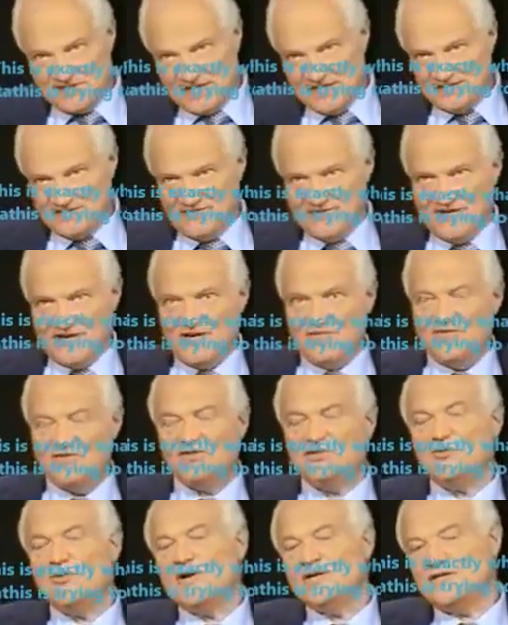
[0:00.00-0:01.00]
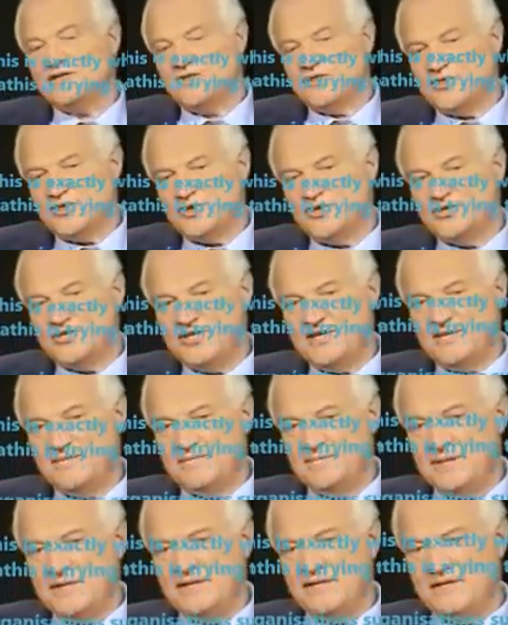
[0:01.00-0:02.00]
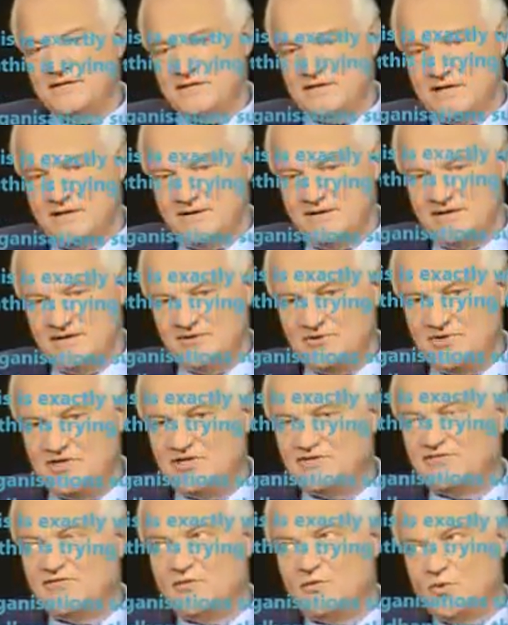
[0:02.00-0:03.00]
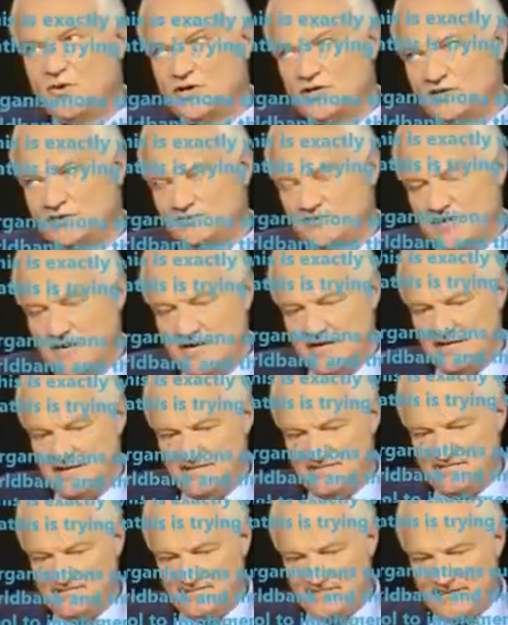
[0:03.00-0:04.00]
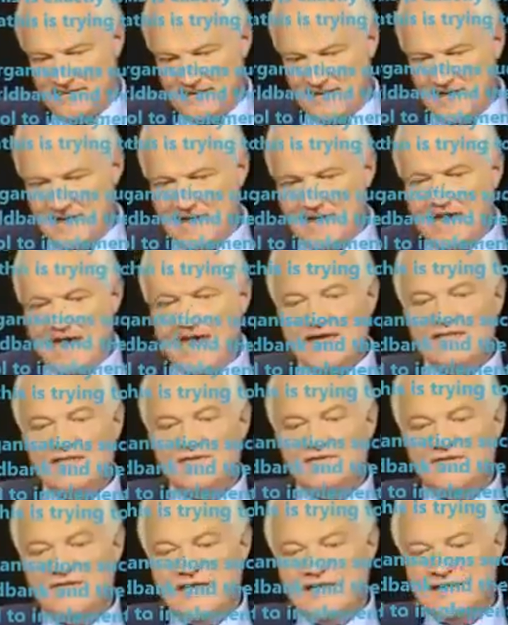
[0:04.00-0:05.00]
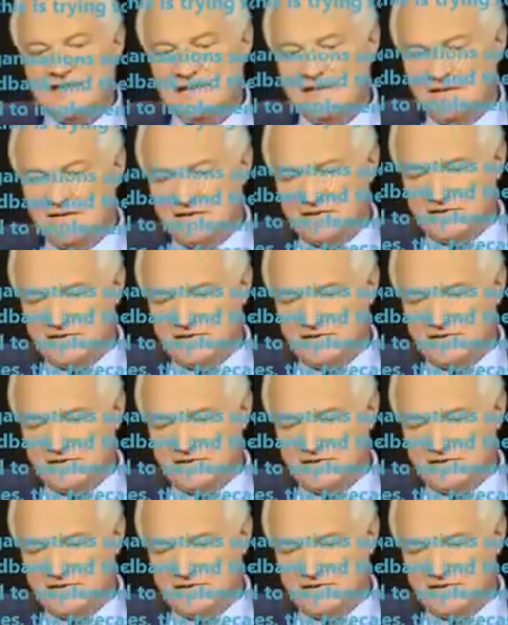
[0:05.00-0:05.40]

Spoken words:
precise figure of a $213 billion increase for world trade. And you then